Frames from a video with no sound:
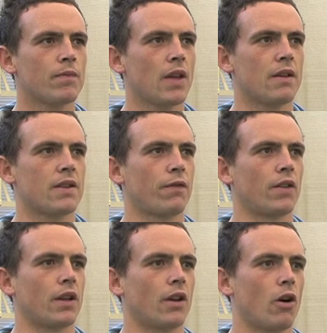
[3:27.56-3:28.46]
Yeah,
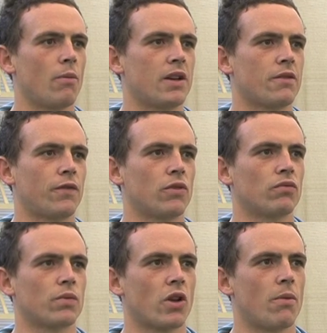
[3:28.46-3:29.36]
definitely. I mean, to
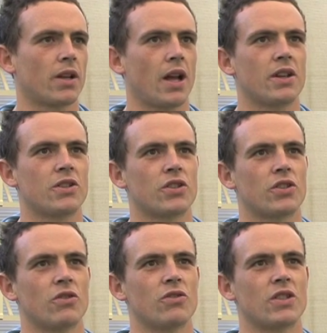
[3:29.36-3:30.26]
fill Simon Cuddich's
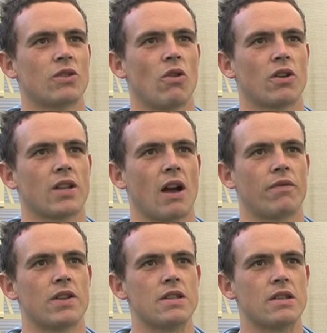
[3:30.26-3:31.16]
shoes is quite tough.
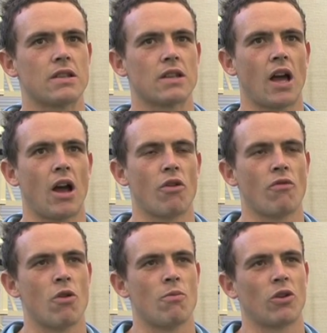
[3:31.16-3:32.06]
He's a
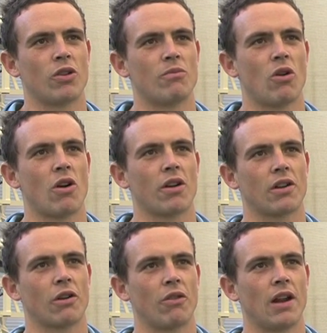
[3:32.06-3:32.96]
role model in my
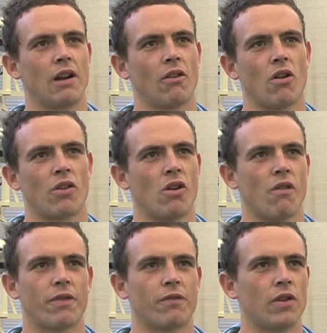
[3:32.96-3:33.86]
career, on and
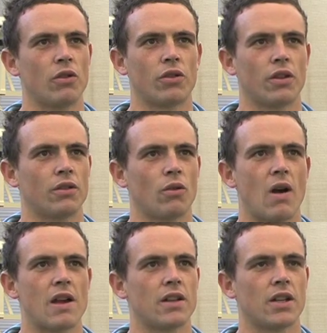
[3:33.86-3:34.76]
off the field, and the
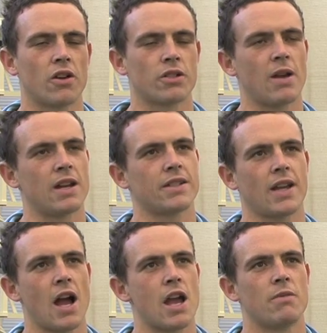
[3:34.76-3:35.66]
way that he goes about his
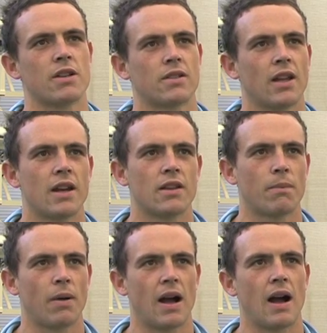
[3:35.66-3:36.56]
game and has led in
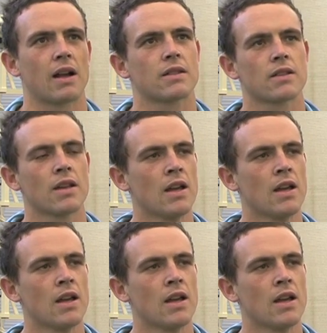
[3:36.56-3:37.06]
the past.